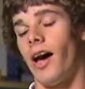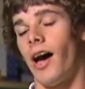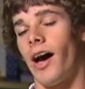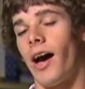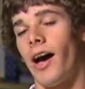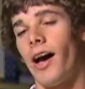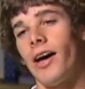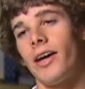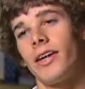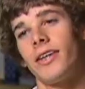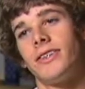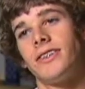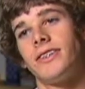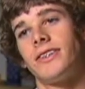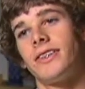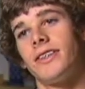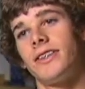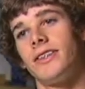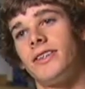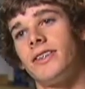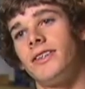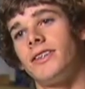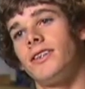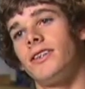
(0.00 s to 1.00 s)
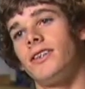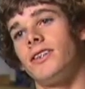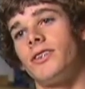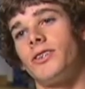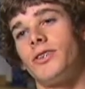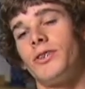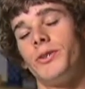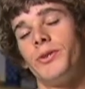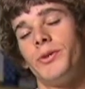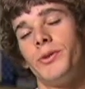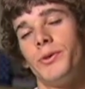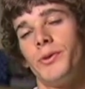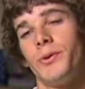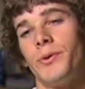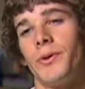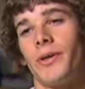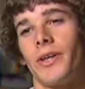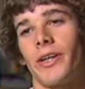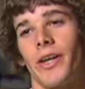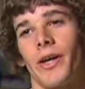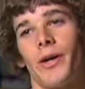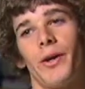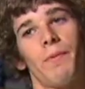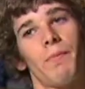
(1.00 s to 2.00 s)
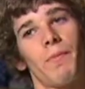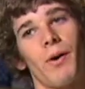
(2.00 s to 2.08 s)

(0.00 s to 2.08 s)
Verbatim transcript: I intend to go to